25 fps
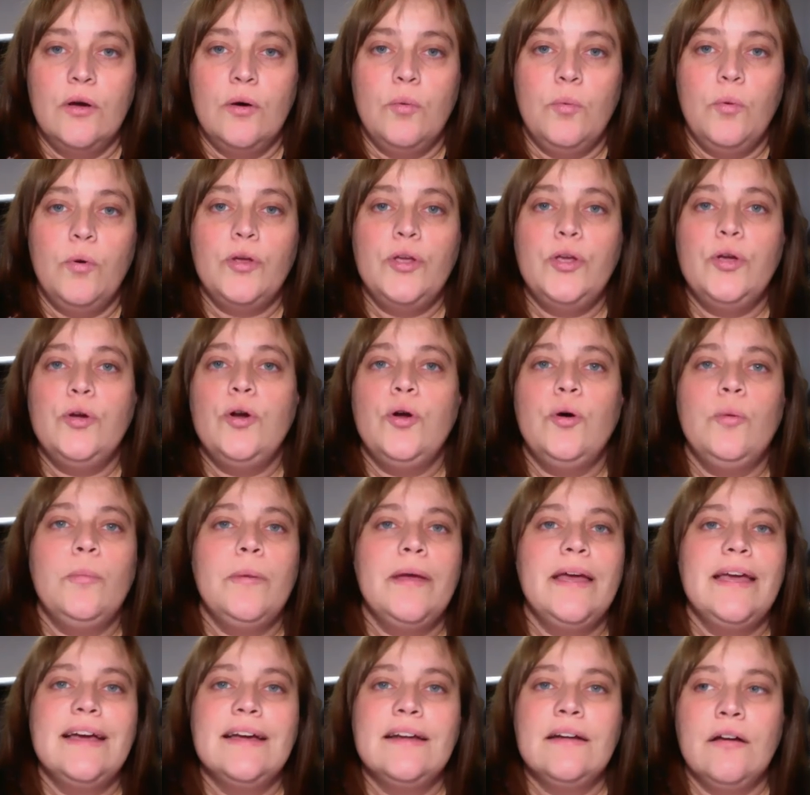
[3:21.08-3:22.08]
well, you don't
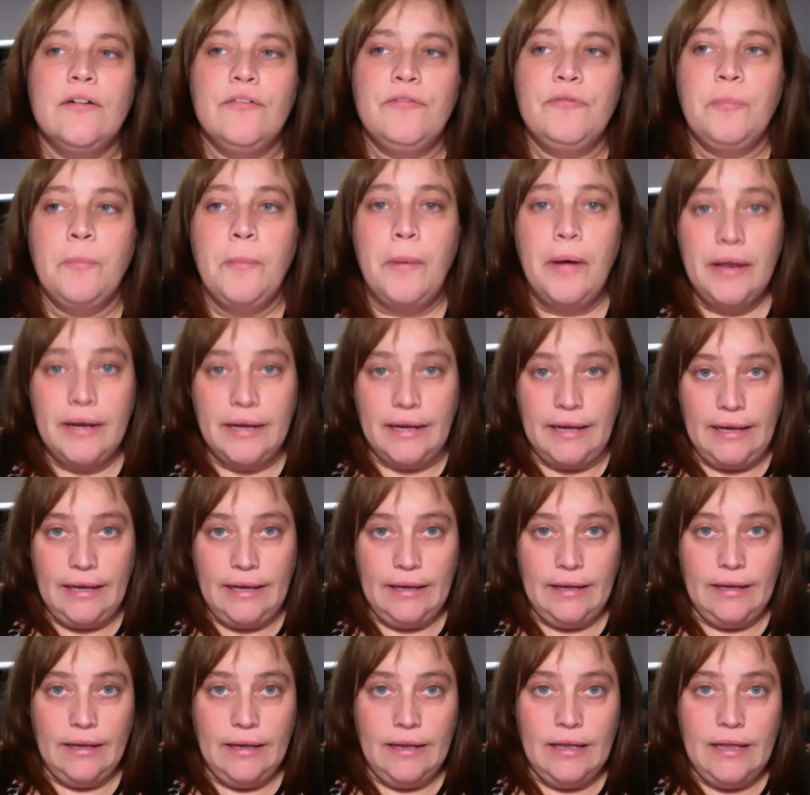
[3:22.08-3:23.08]
make enough money.